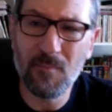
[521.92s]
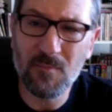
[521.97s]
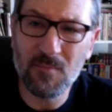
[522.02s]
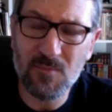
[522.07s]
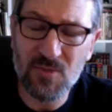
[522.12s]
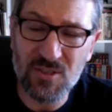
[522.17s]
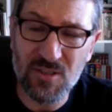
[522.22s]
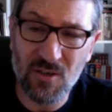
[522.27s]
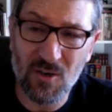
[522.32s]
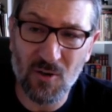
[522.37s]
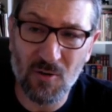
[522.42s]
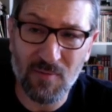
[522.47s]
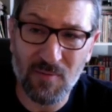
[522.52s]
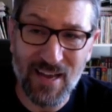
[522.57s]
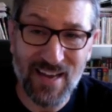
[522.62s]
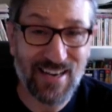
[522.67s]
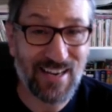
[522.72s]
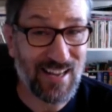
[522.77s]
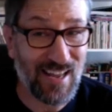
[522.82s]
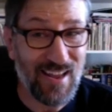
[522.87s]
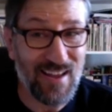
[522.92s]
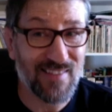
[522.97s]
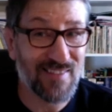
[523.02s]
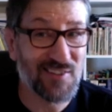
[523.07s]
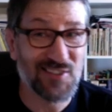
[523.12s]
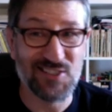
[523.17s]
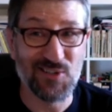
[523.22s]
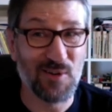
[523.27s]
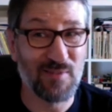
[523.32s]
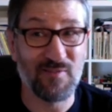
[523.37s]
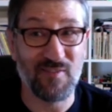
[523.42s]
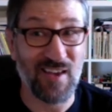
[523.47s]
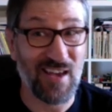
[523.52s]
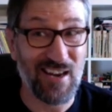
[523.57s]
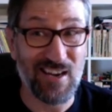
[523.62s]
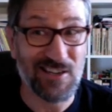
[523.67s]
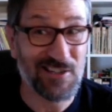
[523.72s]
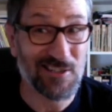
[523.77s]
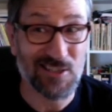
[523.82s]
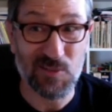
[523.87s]
So, and again, there's no
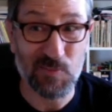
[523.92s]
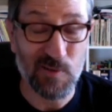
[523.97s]
advantages